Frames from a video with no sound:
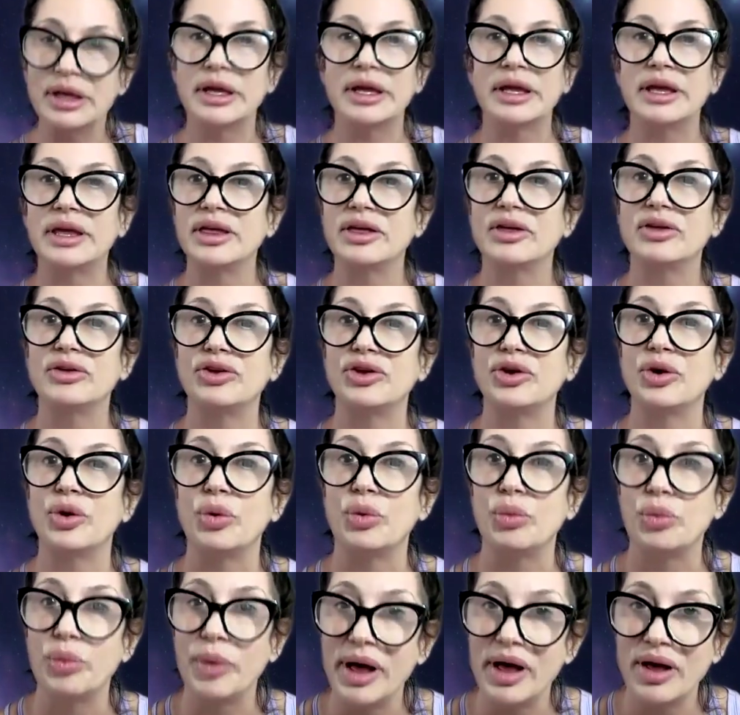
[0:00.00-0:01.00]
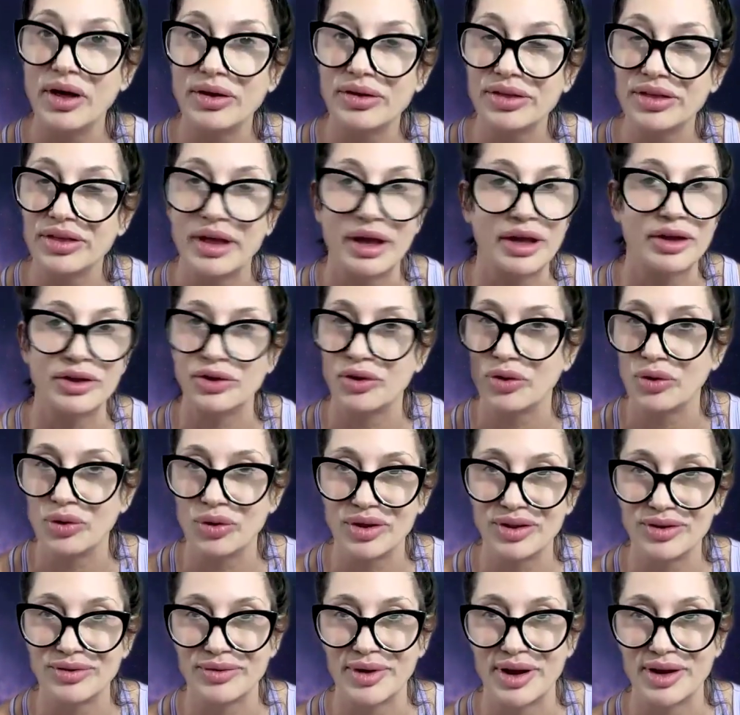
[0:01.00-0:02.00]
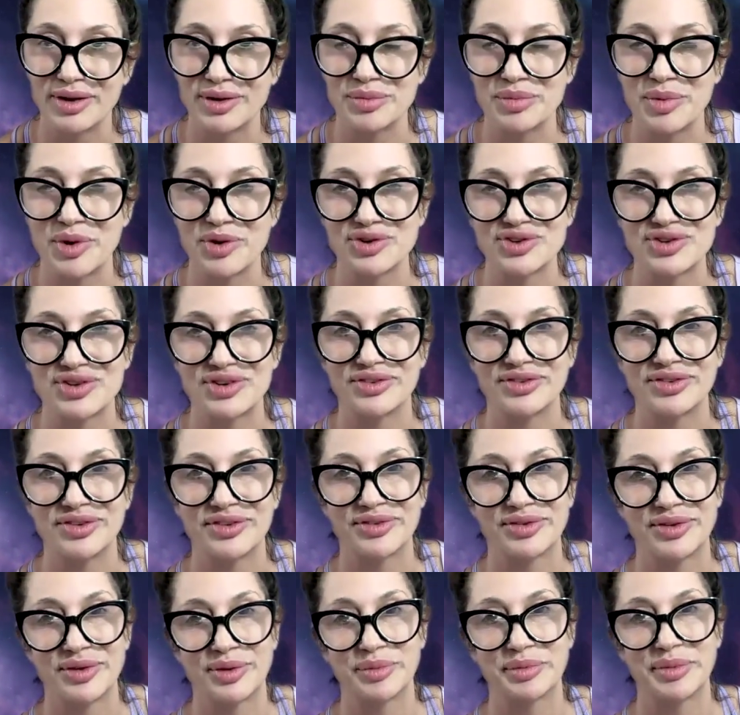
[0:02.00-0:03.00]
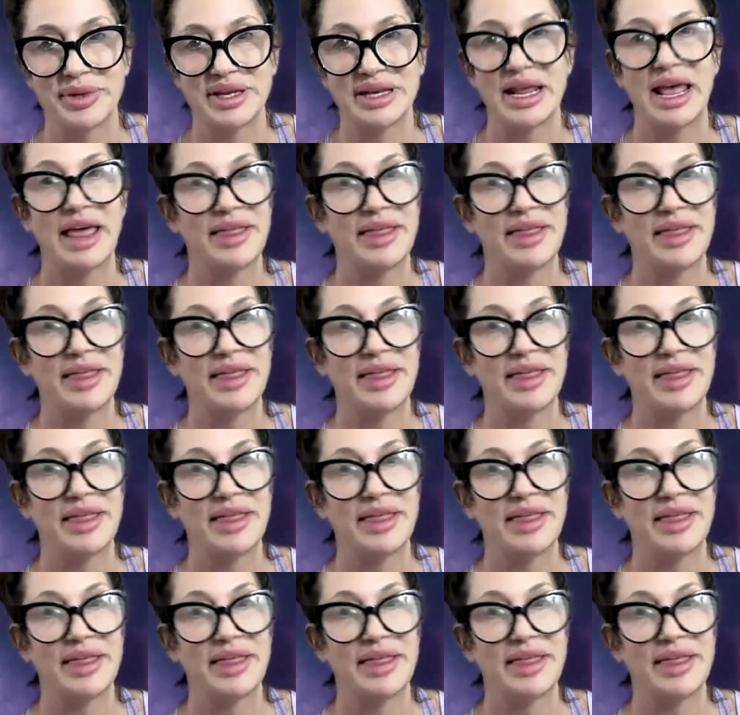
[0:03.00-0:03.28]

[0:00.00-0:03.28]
heal your wealth, and your all-around emotional fulfillment.